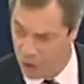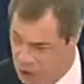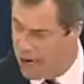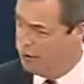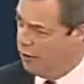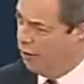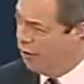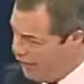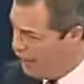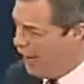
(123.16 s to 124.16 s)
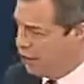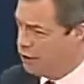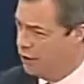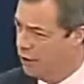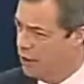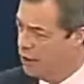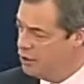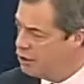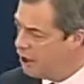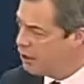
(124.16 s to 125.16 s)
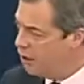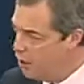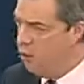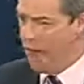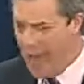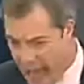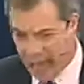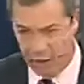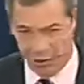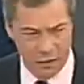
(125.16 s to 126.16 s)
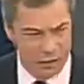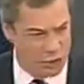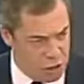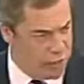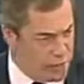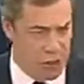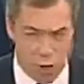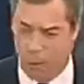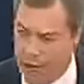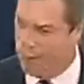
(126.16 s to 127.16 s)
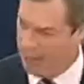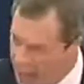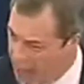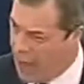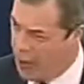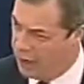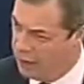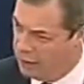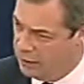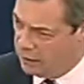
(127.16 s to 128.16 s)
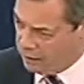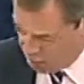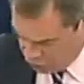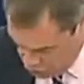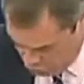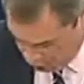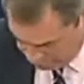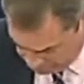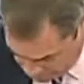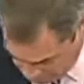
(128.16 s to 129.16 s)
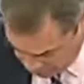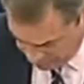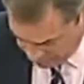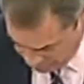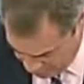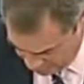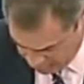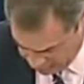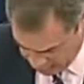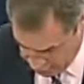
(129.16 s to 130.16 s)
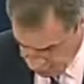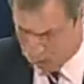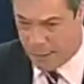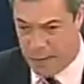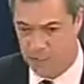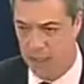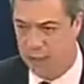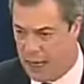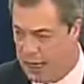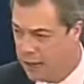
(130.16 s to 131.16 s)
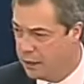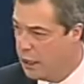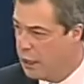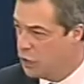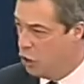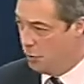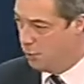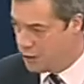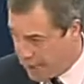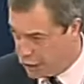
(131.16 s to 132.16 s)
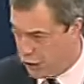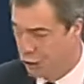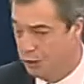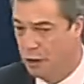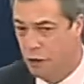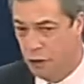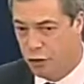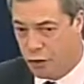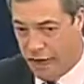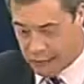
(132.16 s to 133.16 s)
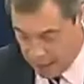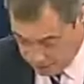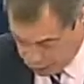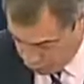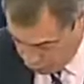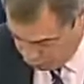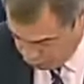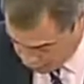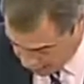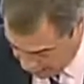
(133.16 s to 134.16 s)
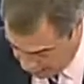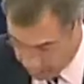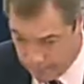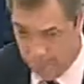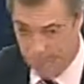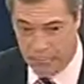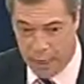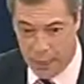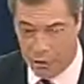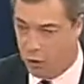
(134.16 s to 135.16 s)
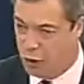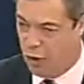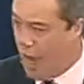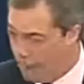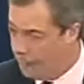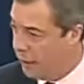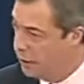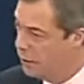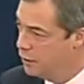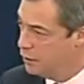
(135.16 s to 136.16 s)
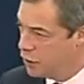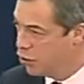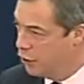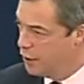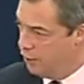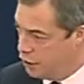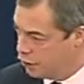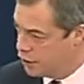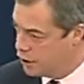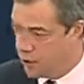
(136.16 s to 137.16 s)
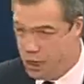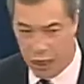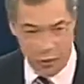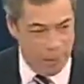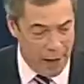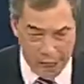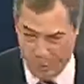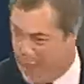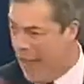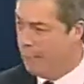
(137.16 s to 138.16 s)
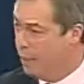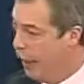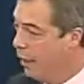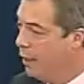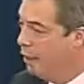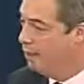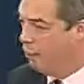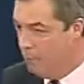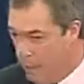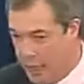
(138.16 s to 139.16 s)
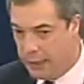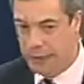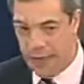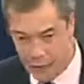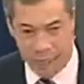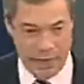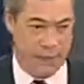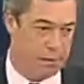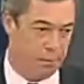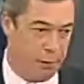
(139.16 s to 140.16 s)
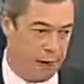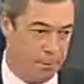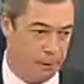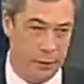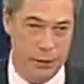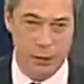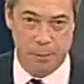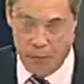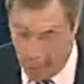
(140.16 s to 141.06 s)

a general election. Just who the hell do you think you people are? You are very, very dangerous people indeed. Your obsession with creating this euro state means that you are happy to destroy democracy. You appear to be happy for millions and millions of people to be